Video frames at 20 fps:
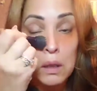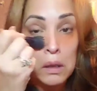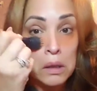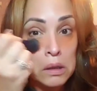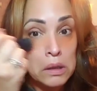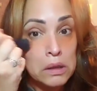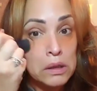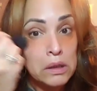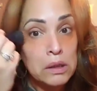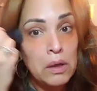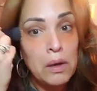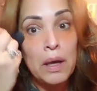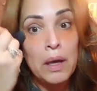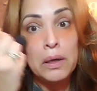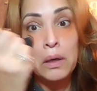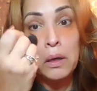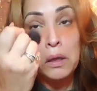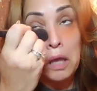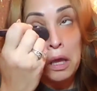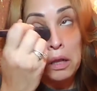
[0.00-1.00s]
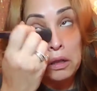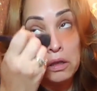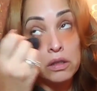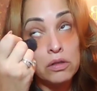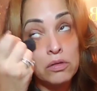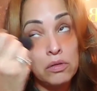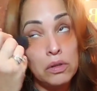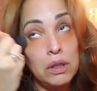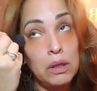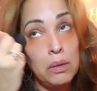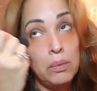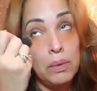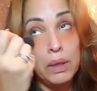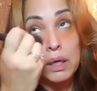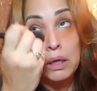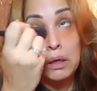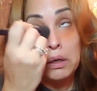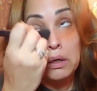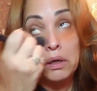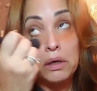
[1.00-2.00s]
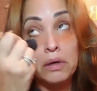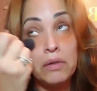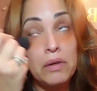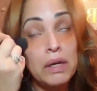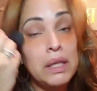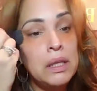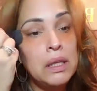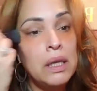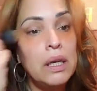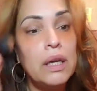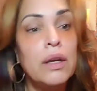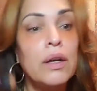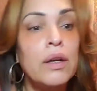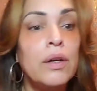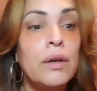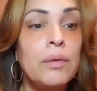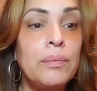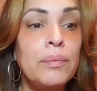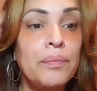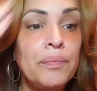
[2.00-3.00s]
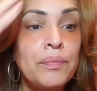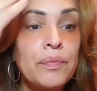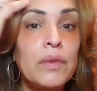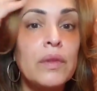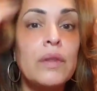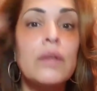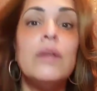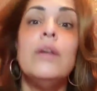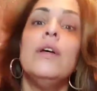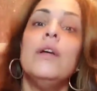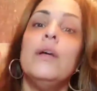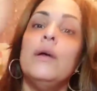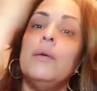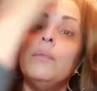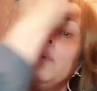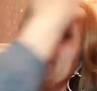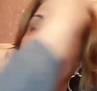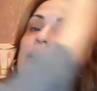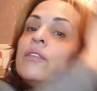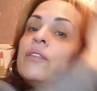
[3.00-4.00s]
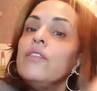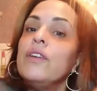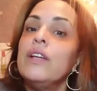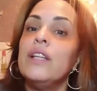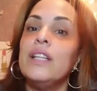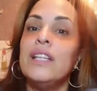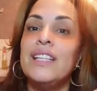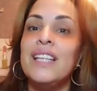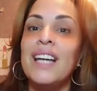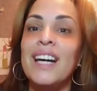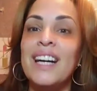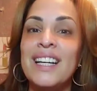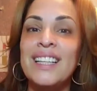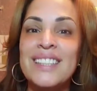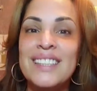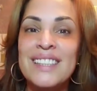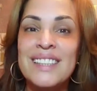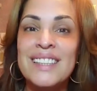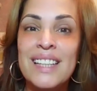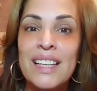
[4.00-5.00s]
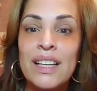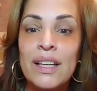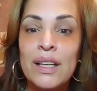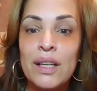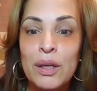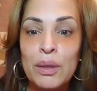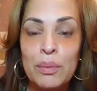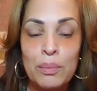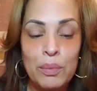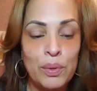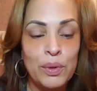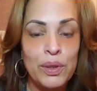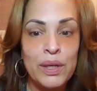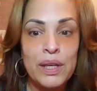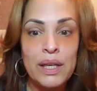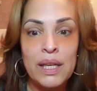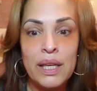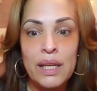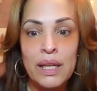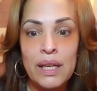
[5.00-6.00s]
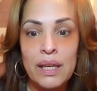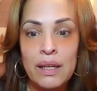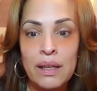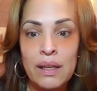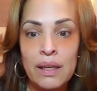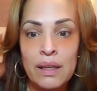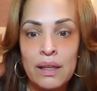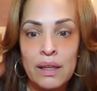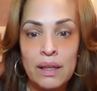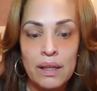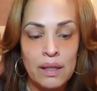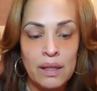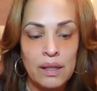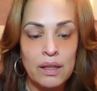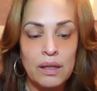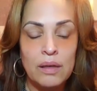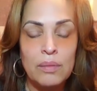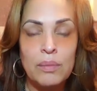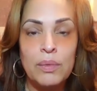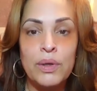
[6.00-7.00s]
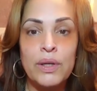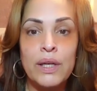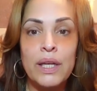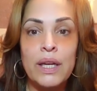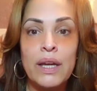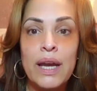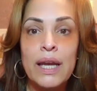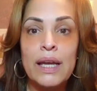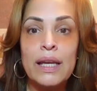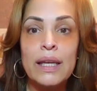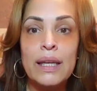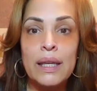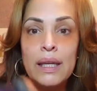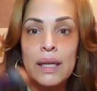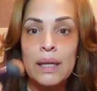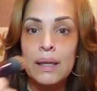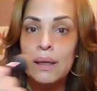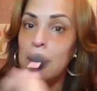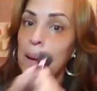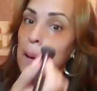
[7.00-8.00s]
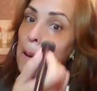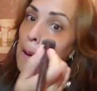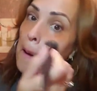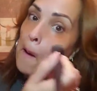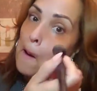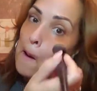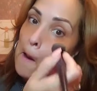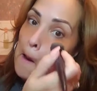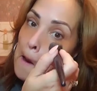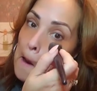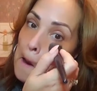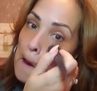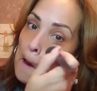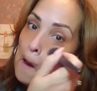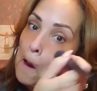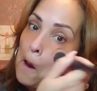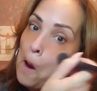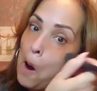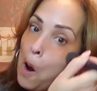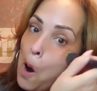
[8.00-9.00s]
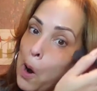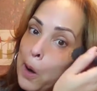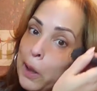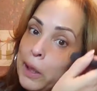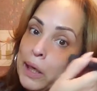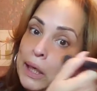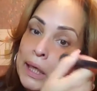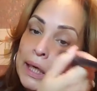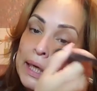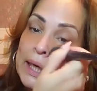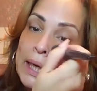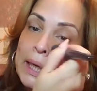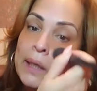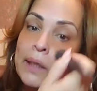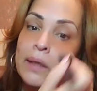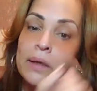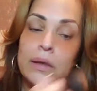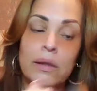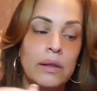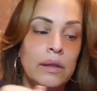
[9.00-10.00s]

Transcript: So I know that looks really weird right there, but it really does. Good morning. Good morning, Eileen. Arlene.